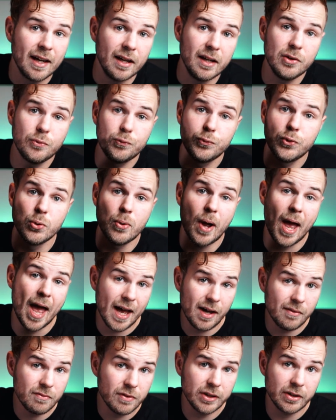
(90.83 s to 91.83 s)
If you
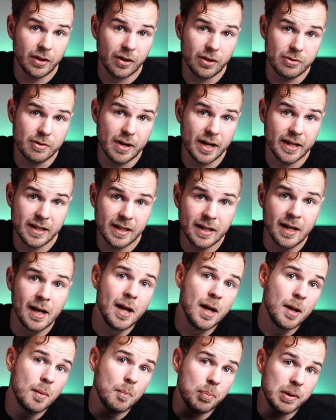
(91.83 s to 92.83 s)
haven't already,
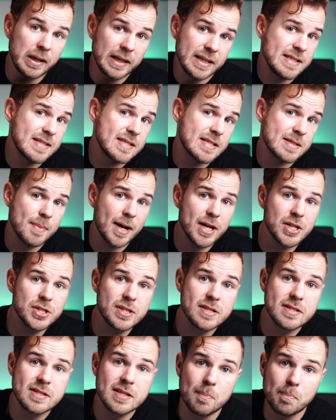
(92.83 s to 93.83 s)
please smash the
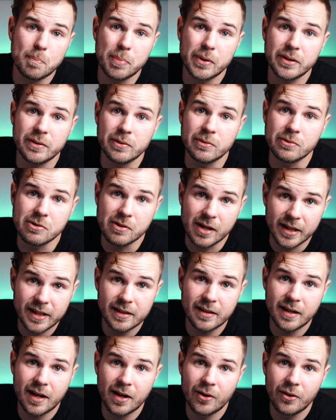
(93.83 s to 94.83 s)
sub button right
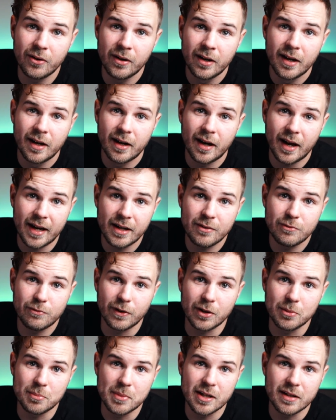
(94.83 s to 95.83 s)
now and
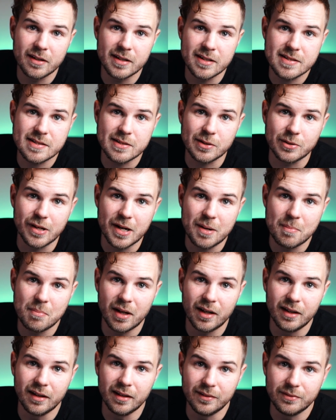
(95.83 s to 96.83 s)
follow me on Instagram,
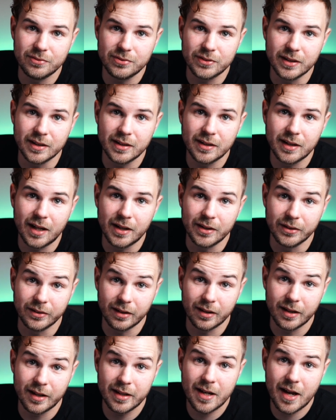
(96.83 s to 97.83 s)

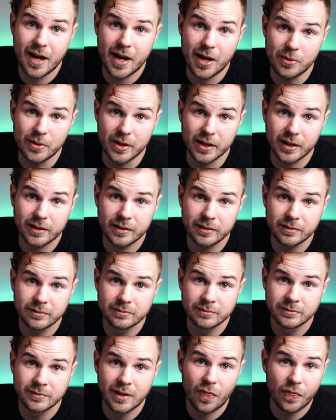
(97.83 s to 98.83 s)
lifted_Eric.
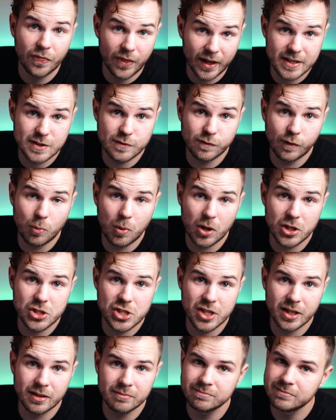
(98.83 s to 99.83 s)
Thanks for
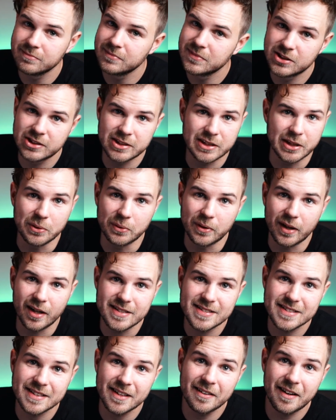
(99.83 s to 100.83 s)
watching, see you
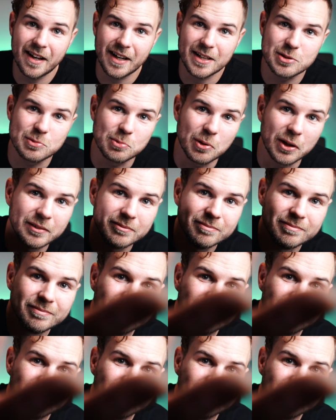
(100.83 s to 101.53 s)
guys in the next one.